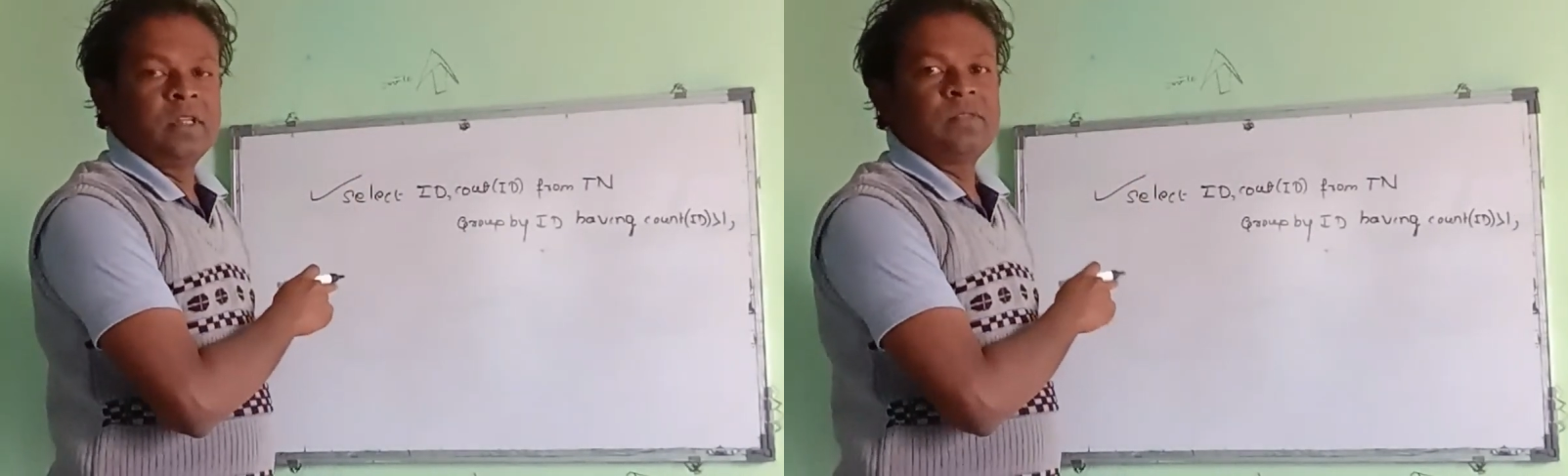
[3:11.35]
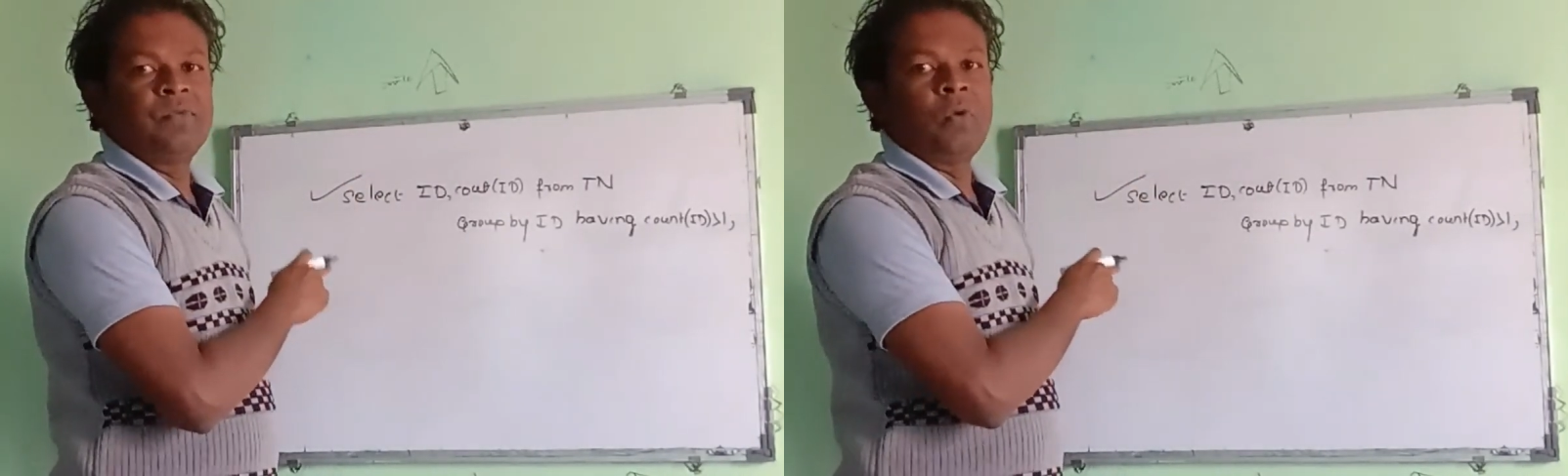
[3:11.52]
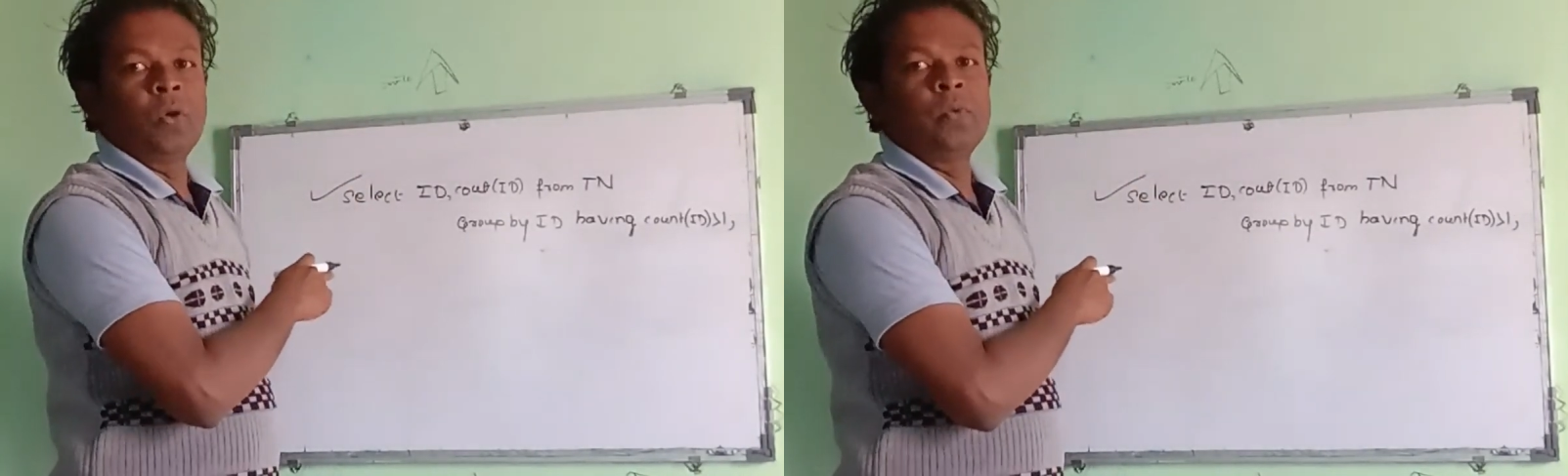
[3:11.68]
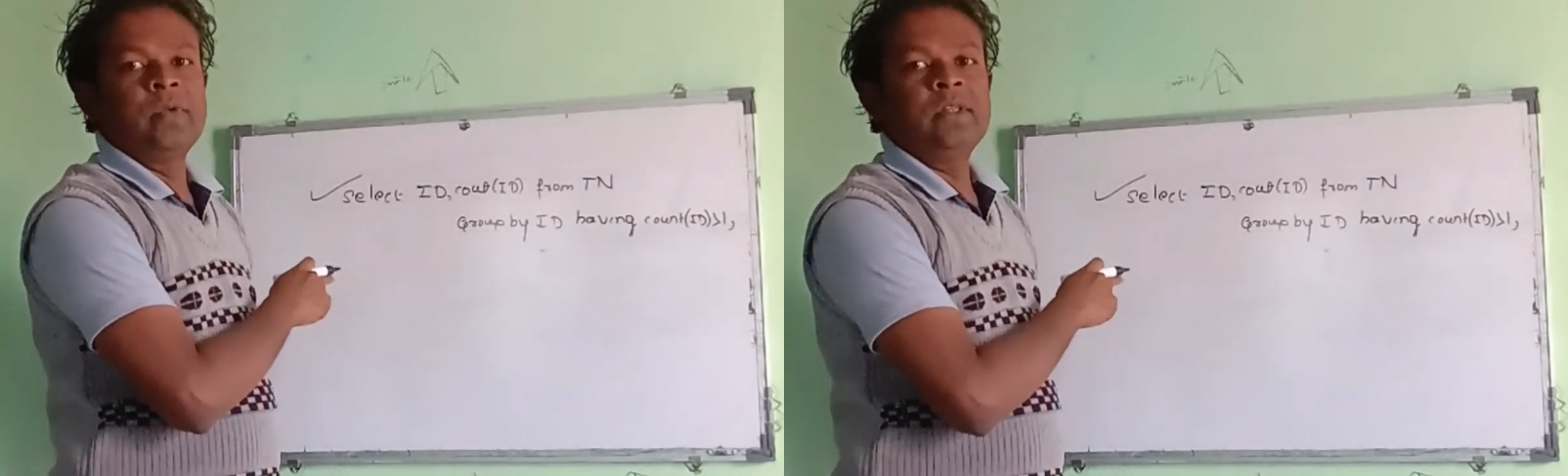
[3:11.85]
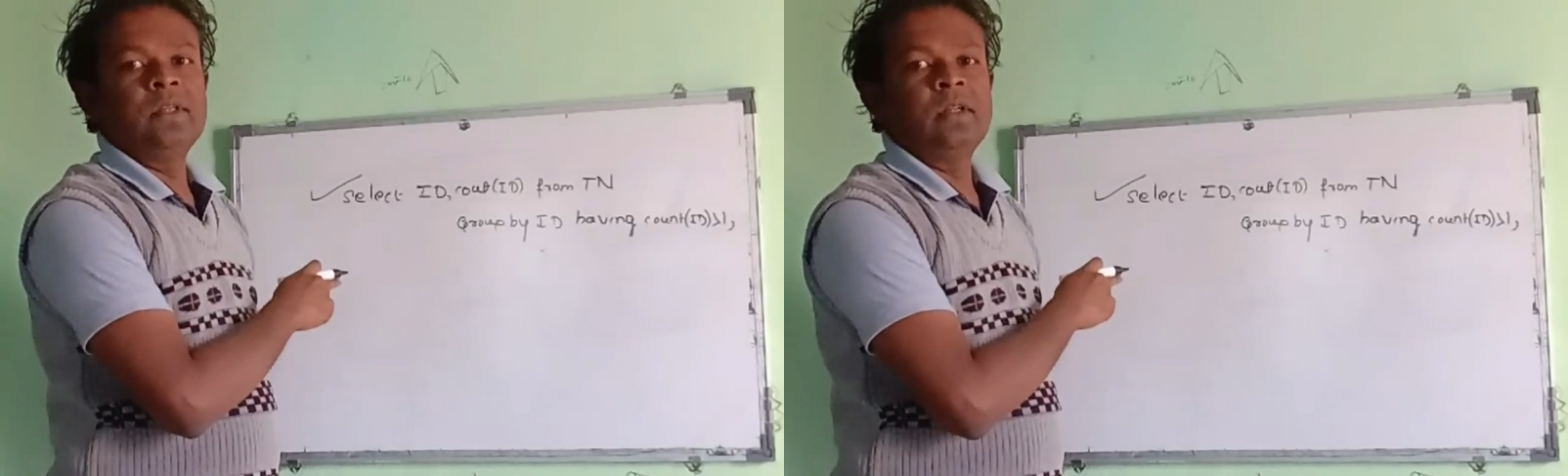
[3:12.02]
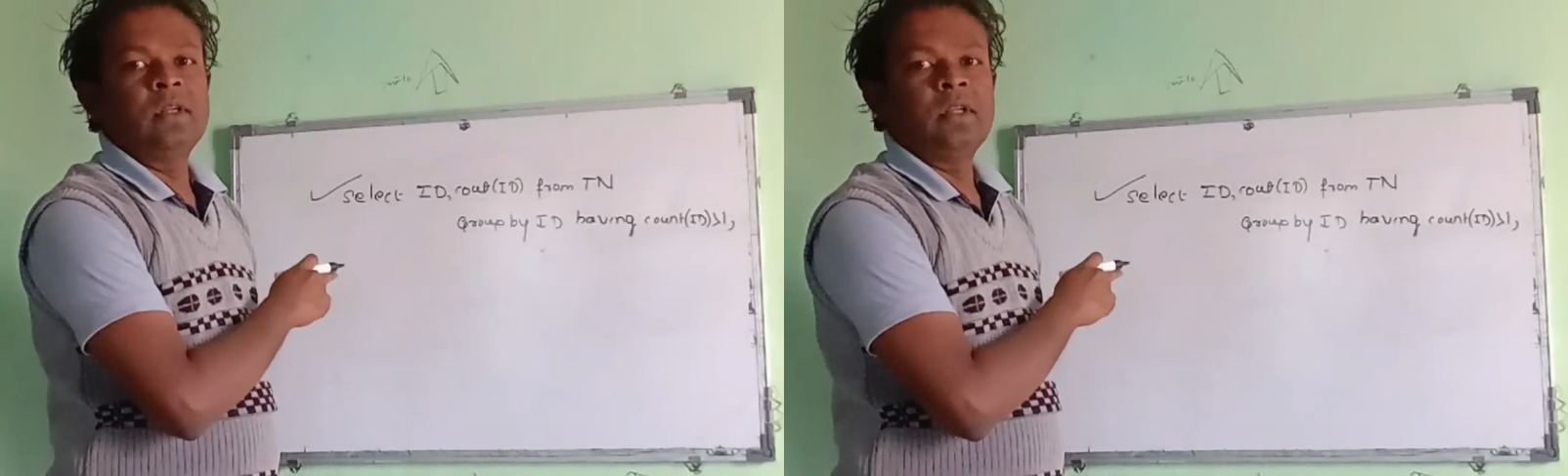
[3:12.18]
is
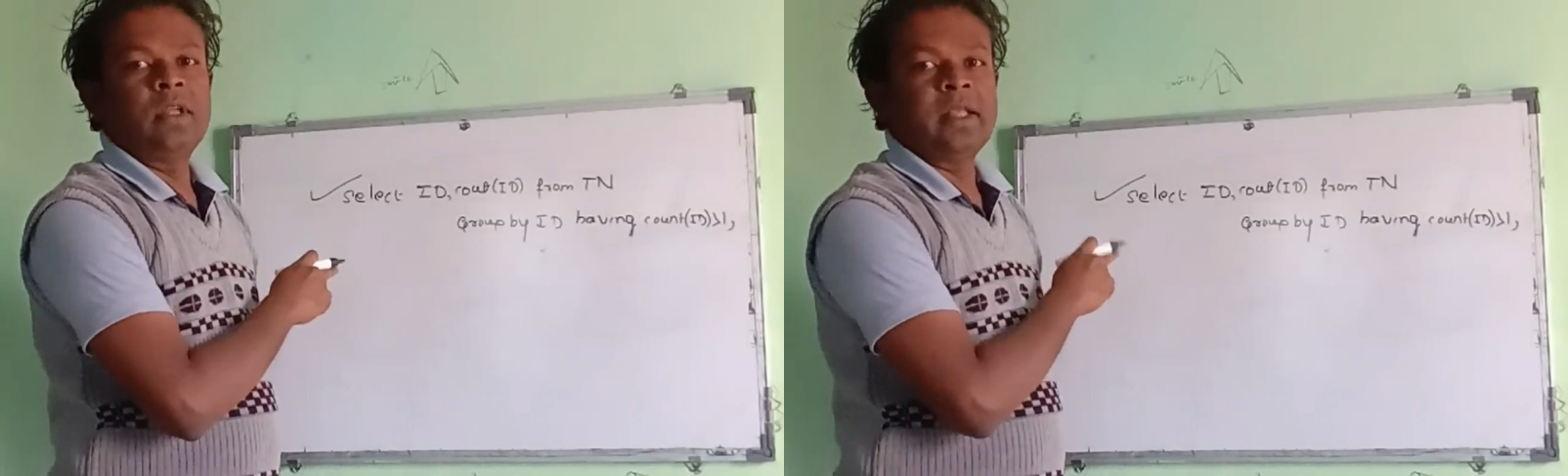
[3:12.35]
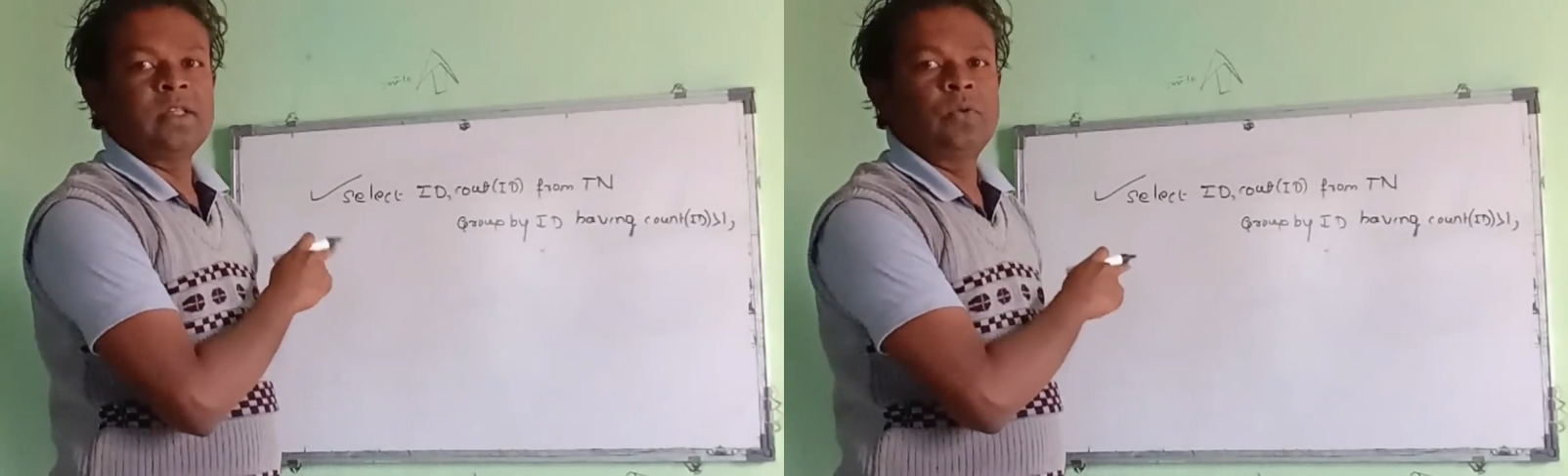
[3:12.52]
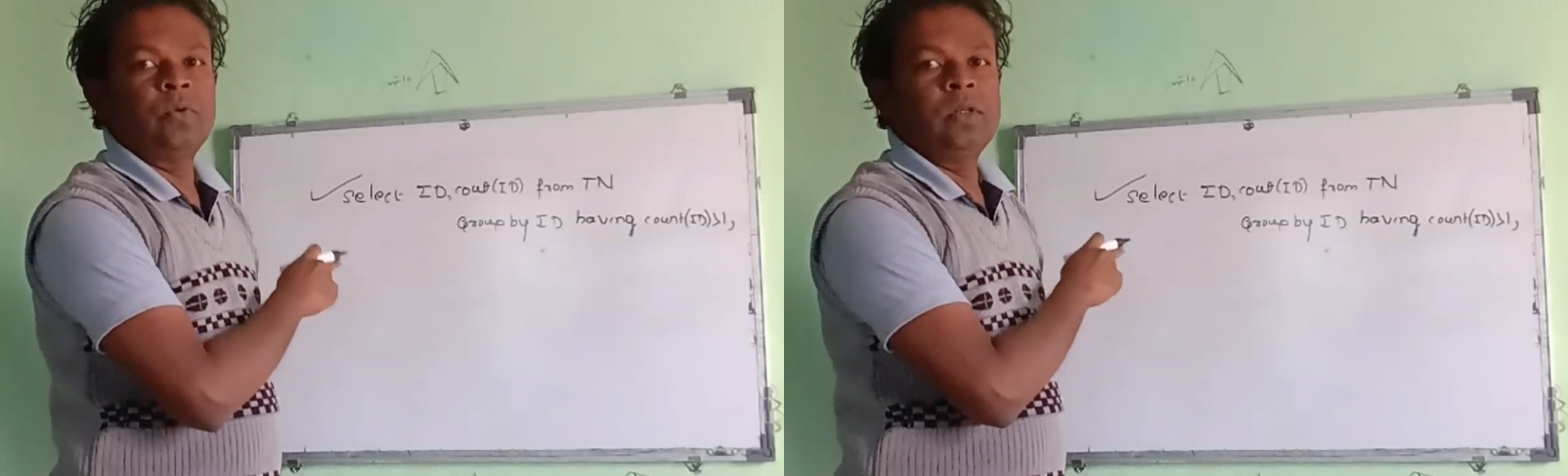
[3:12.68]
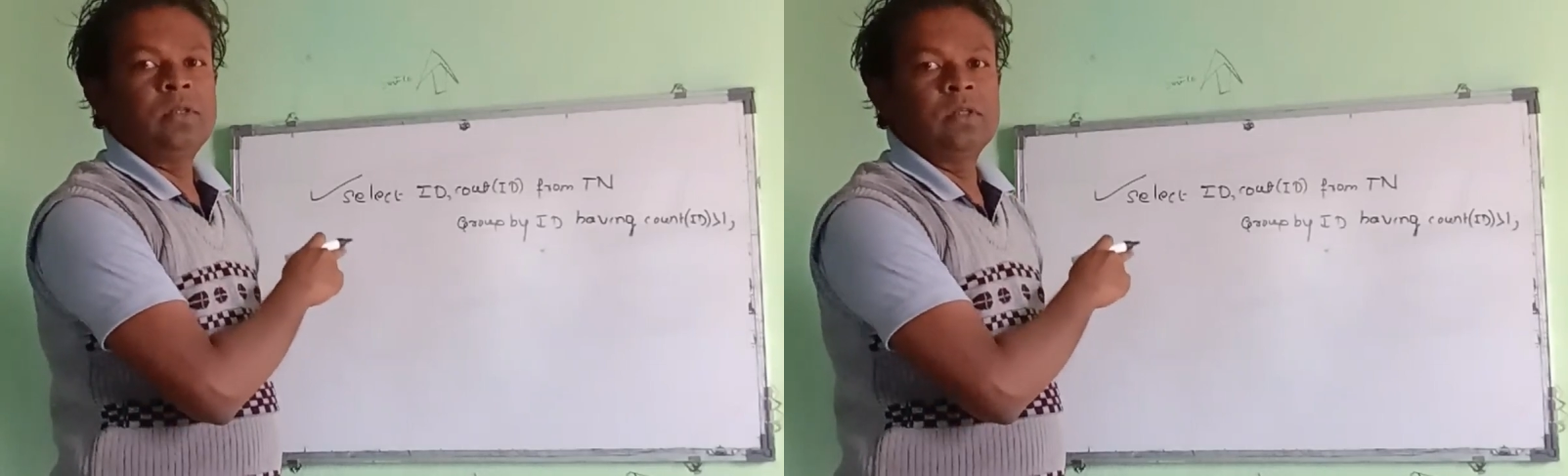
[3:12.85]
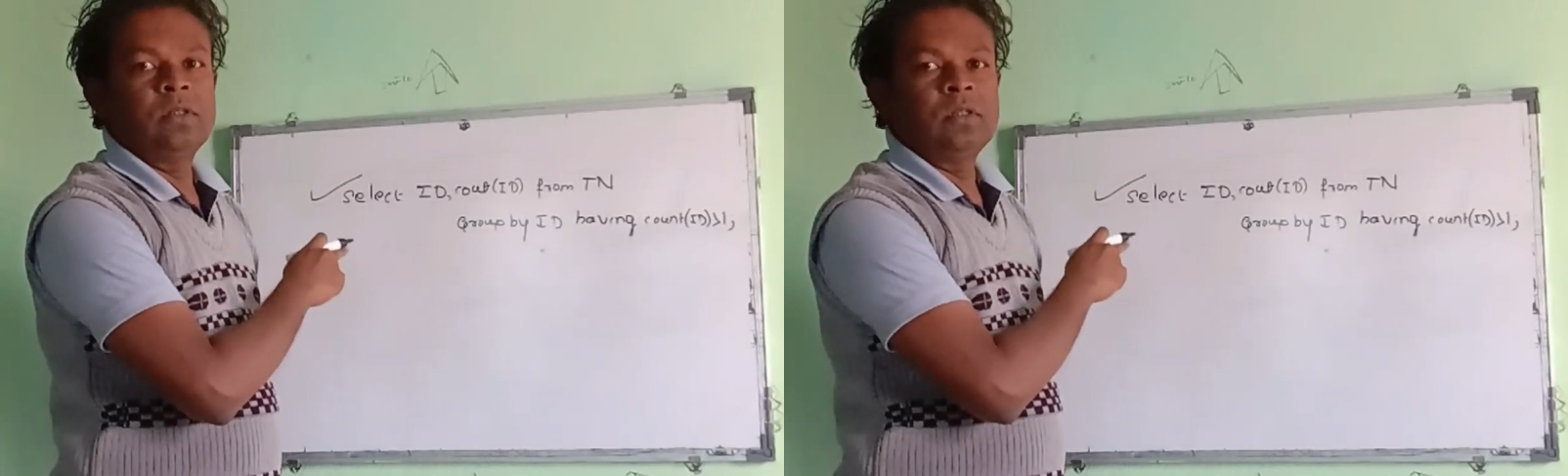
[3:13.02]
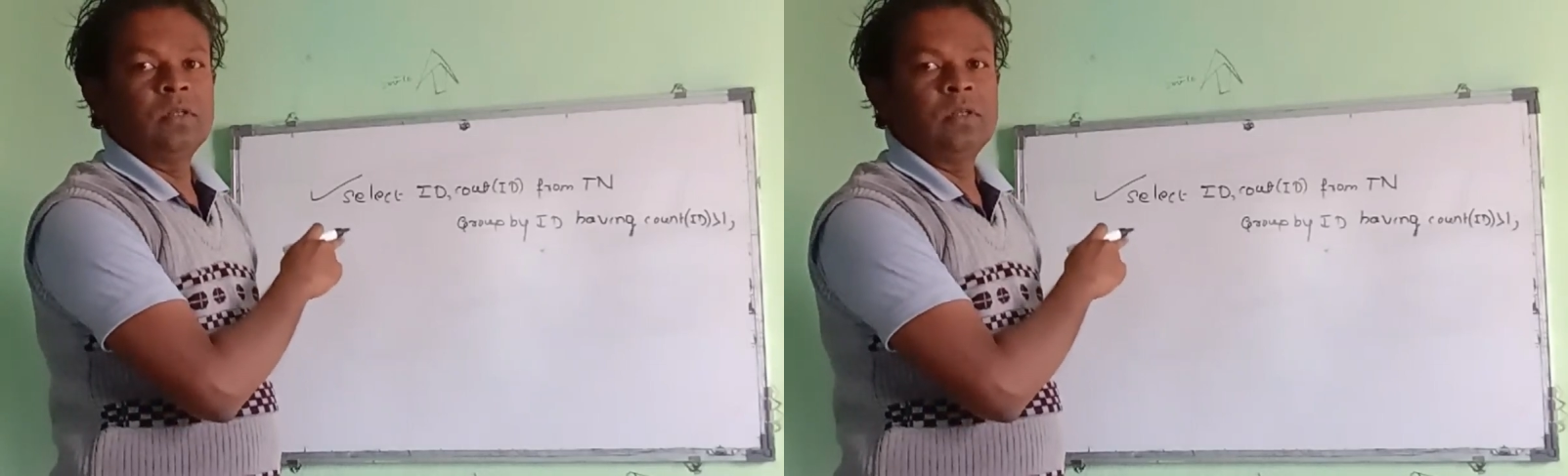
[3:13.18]
following SQL